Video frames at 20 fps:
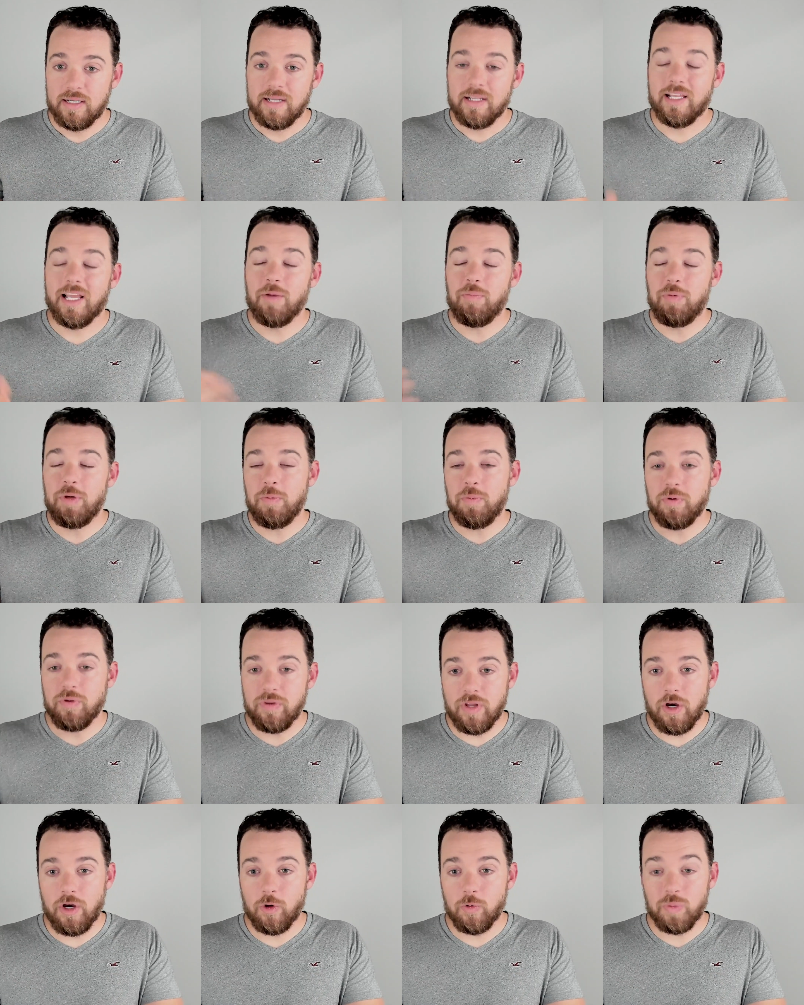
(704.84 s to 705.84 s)
Let people
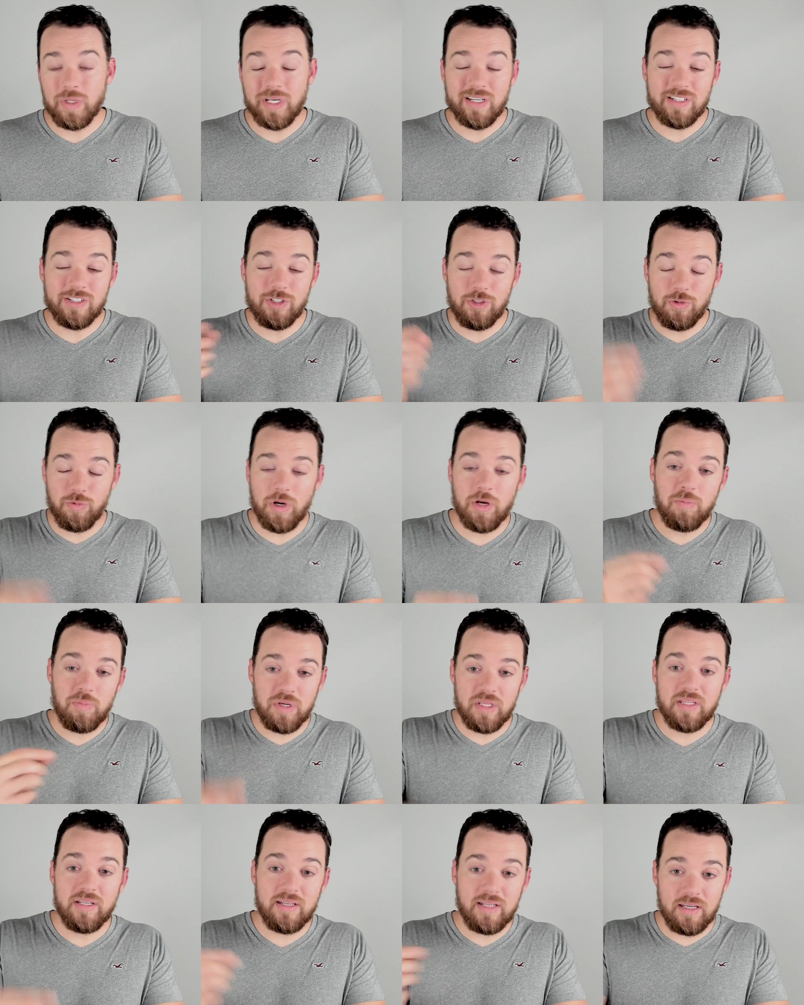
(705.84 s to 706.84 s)
know because you might
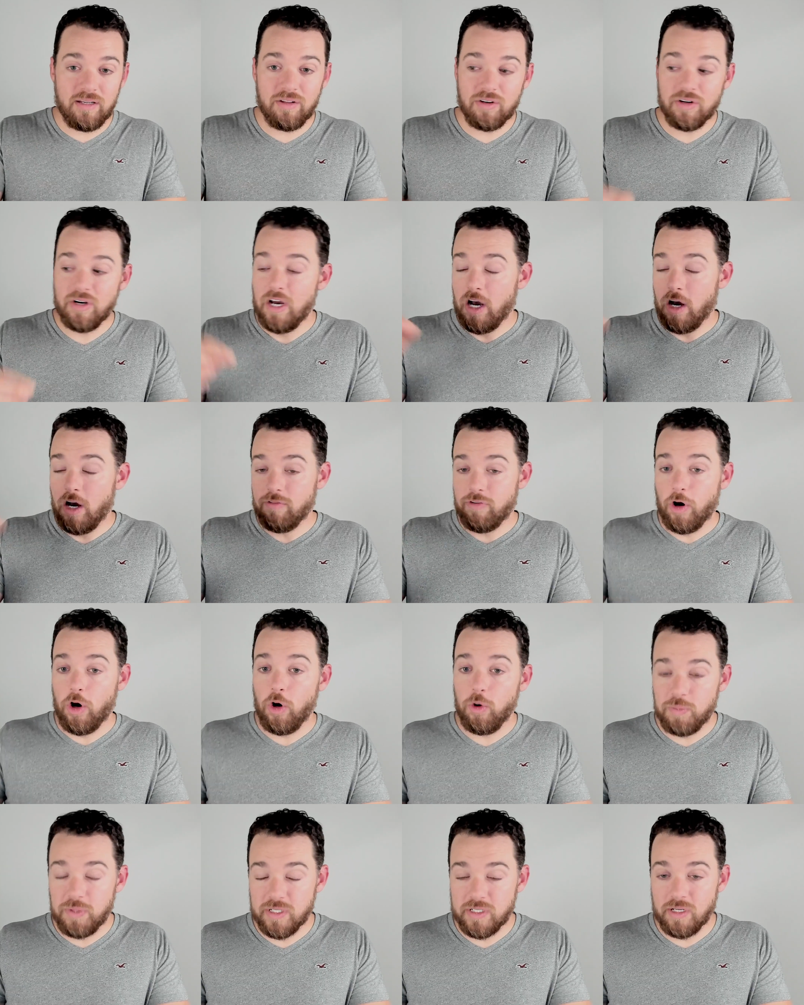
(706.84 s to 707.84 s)
be the dealer of
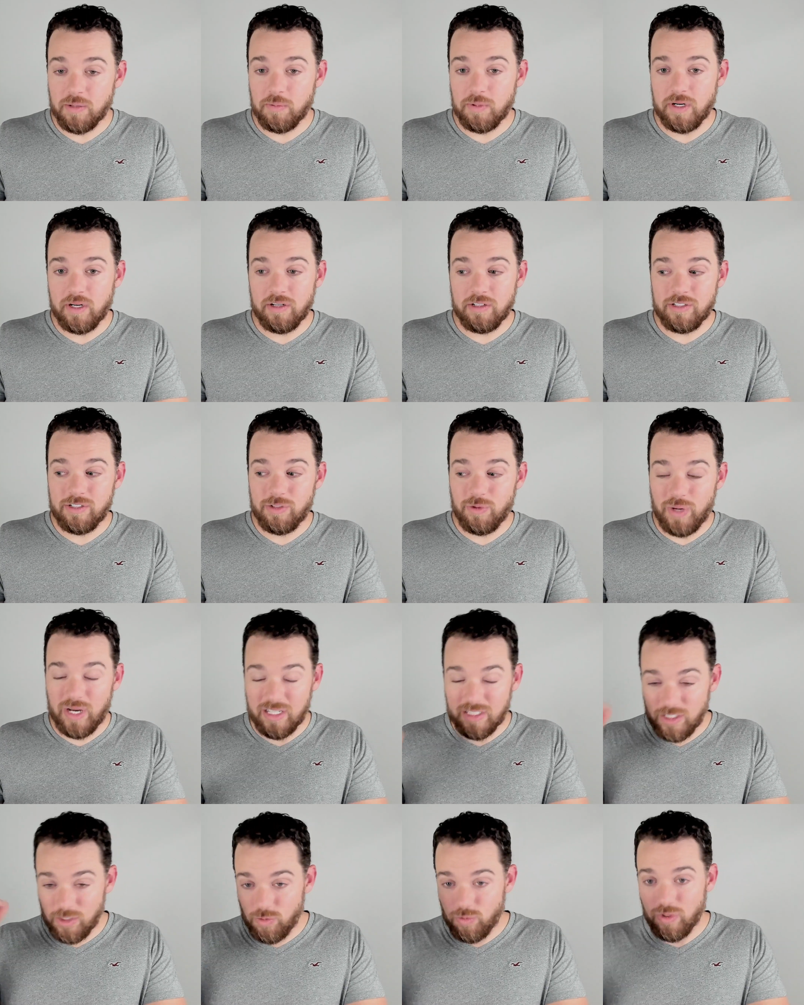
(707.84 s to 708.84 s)
hope to someone else who
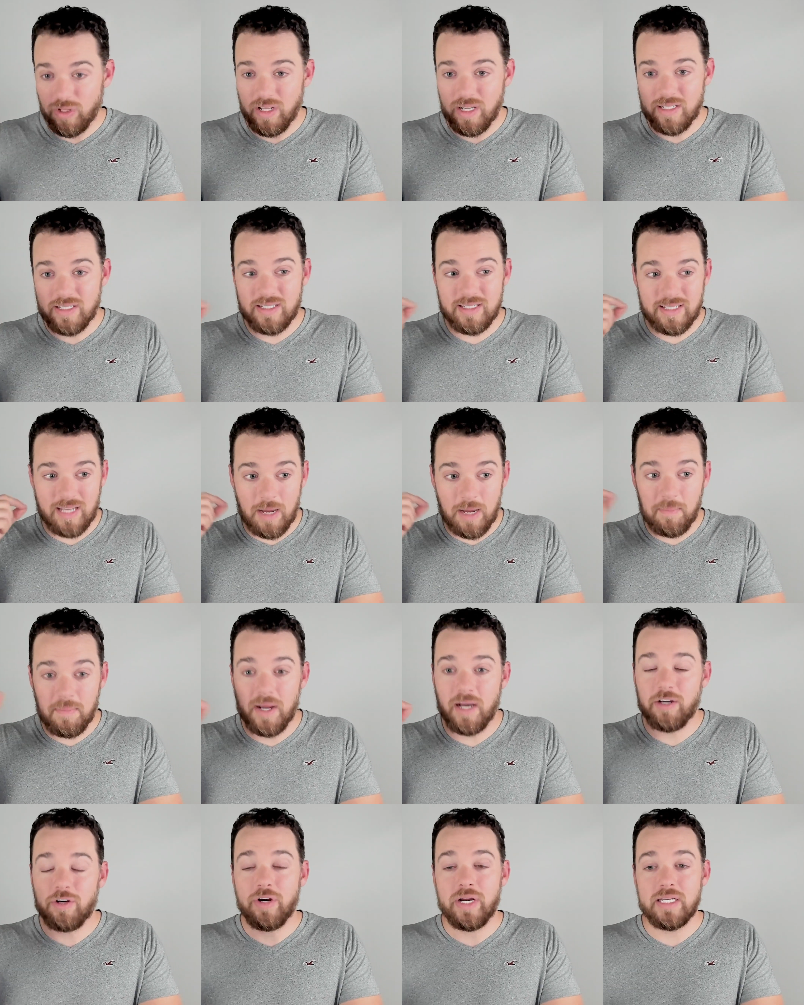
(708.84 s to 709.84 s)
actually realizes I'm
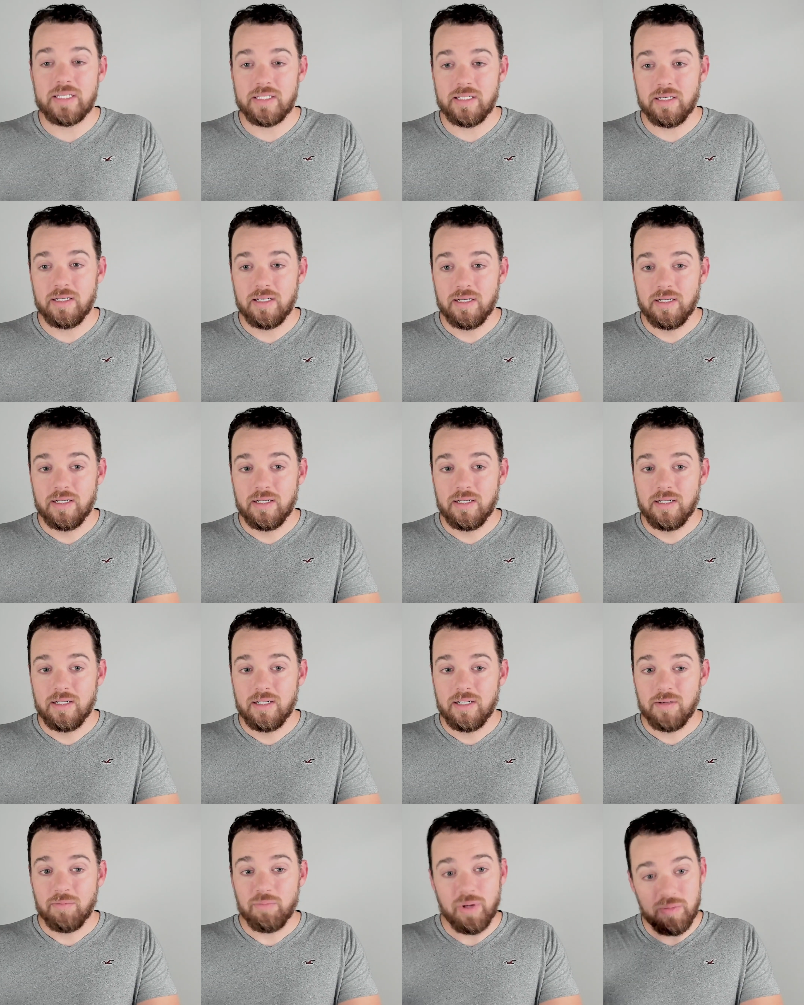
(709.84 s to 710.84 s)
not crazy.
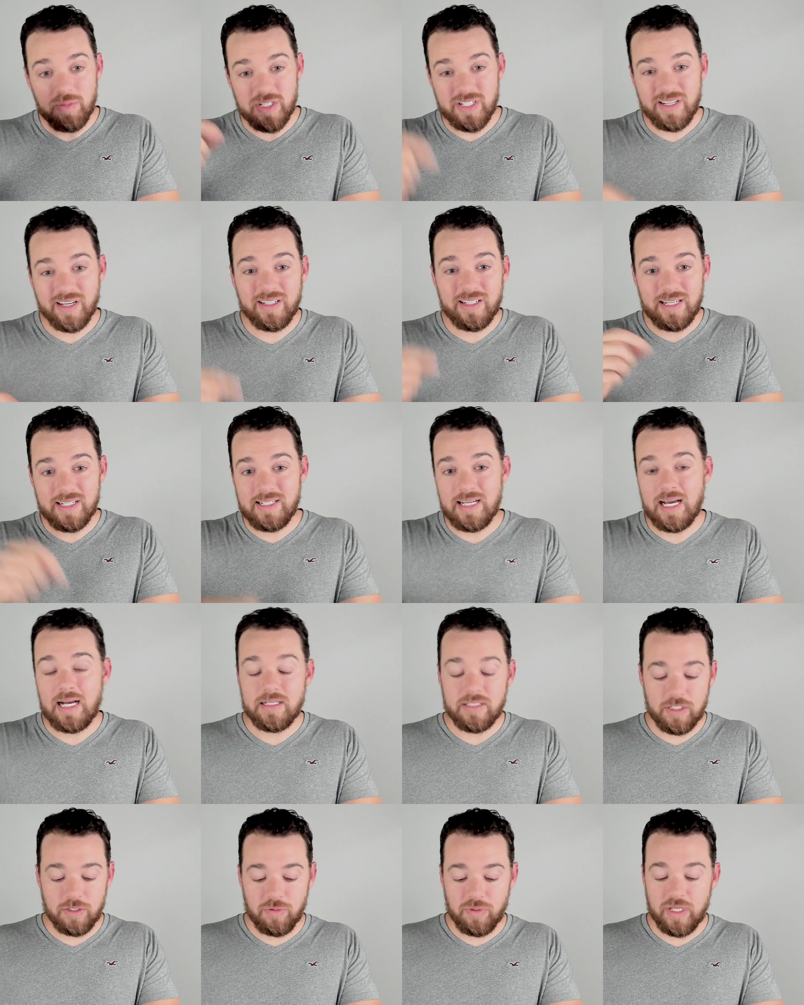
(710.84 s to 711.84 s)
I'm just stuck in a
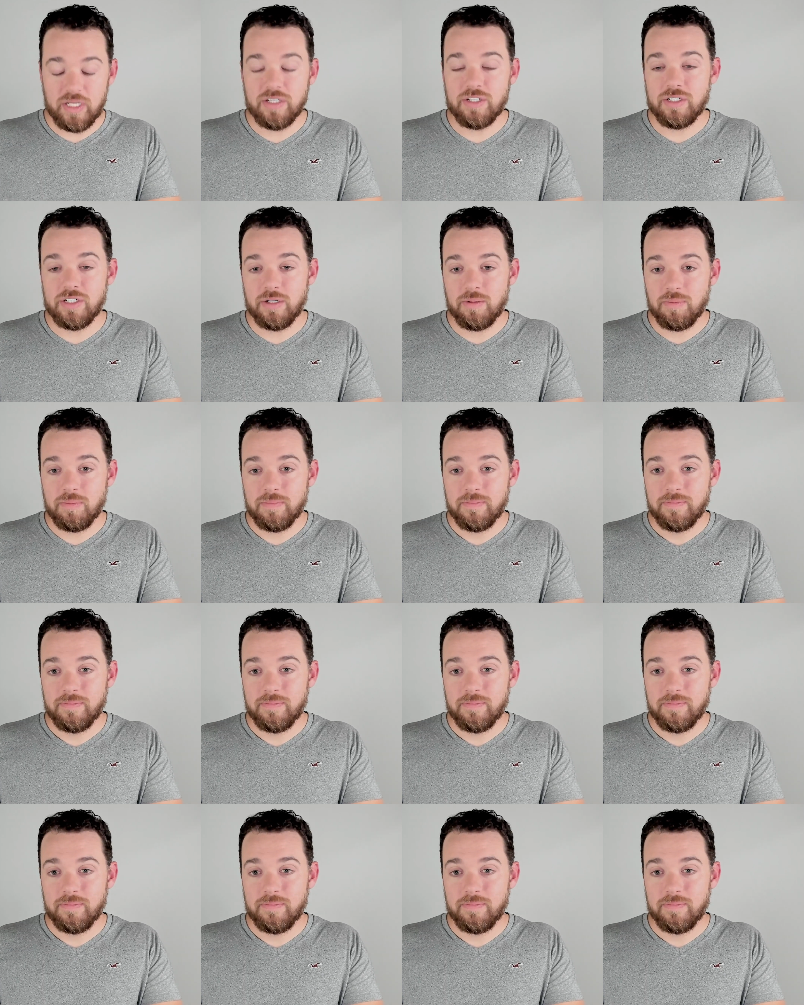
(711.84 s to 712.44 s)
toxic relationship.